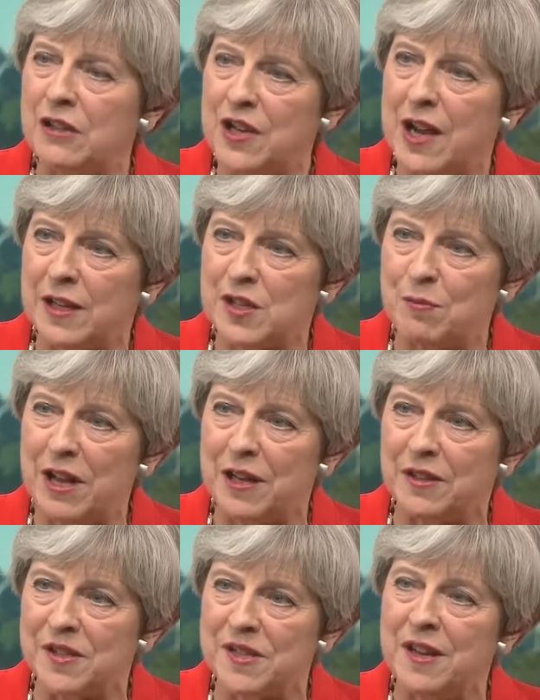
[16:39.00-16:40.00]

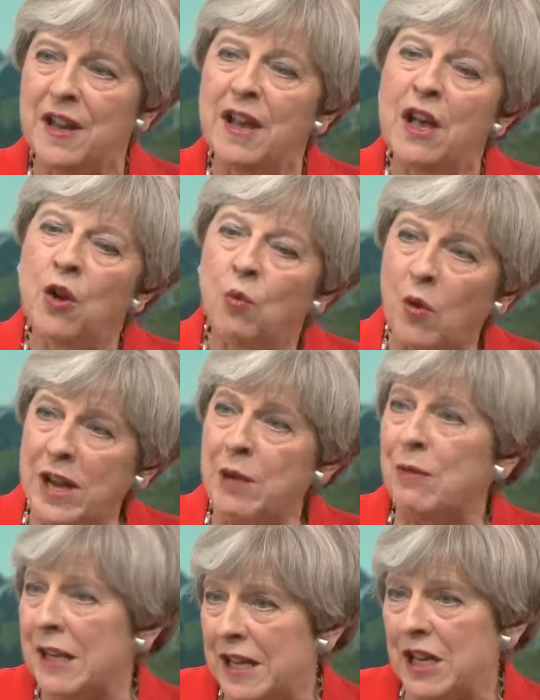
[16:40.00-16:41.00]
taxpayers. We
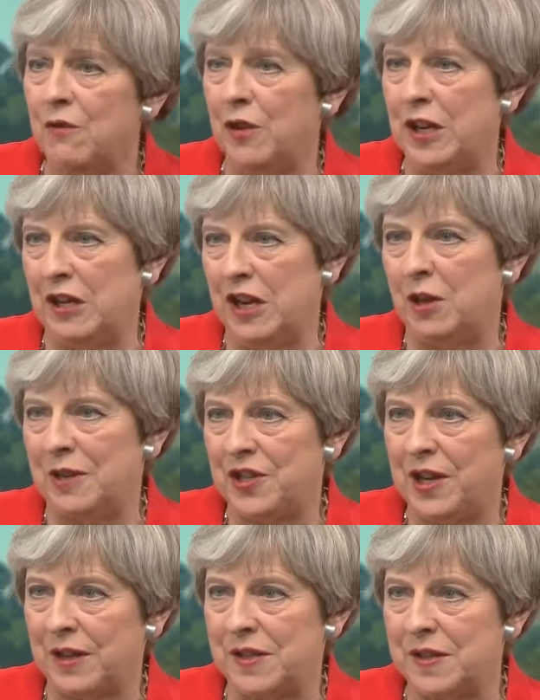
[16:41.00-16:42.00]
believe in lower
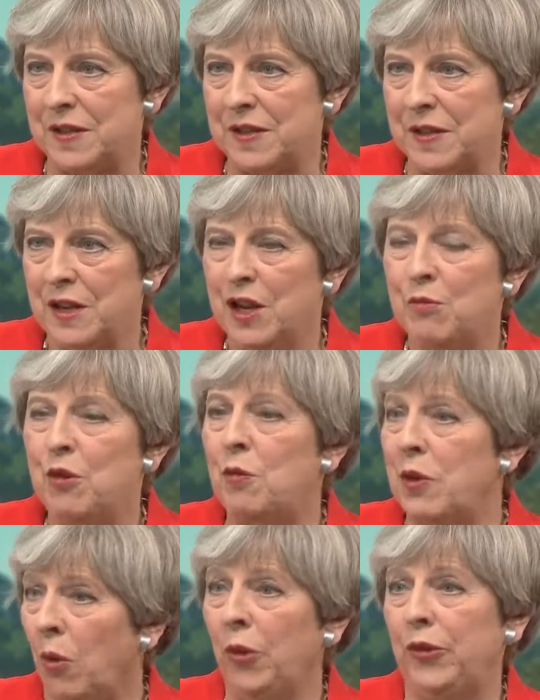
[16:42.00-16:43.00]
taxes, but
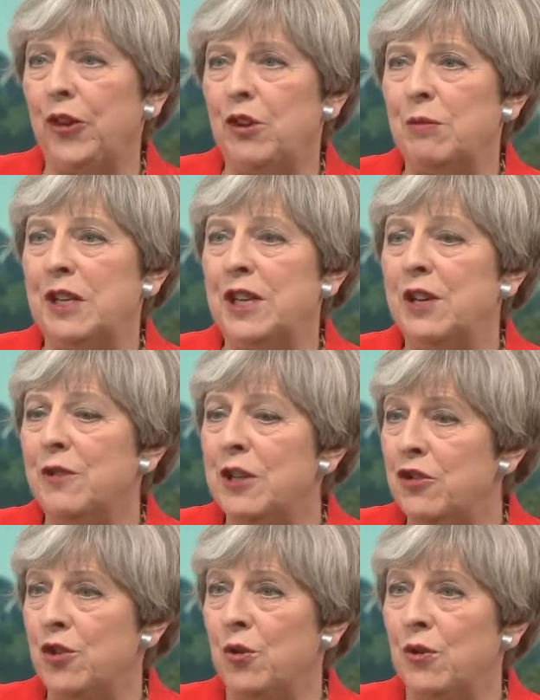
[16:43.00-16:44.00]
we also believe in
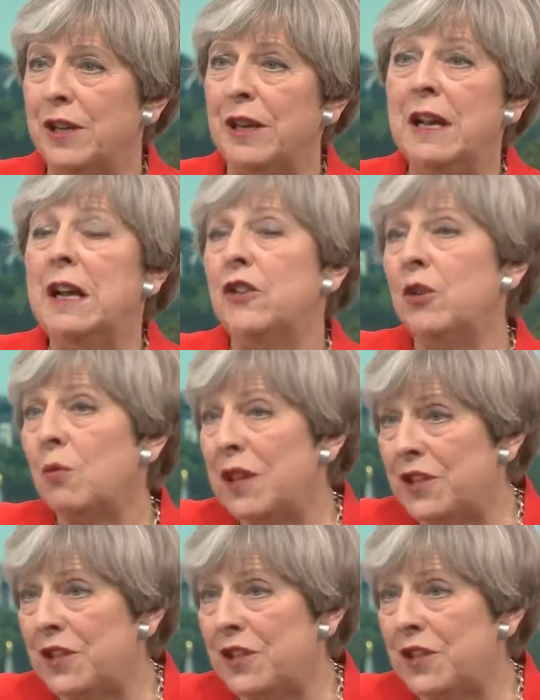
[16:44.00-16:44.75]
ensuring that we're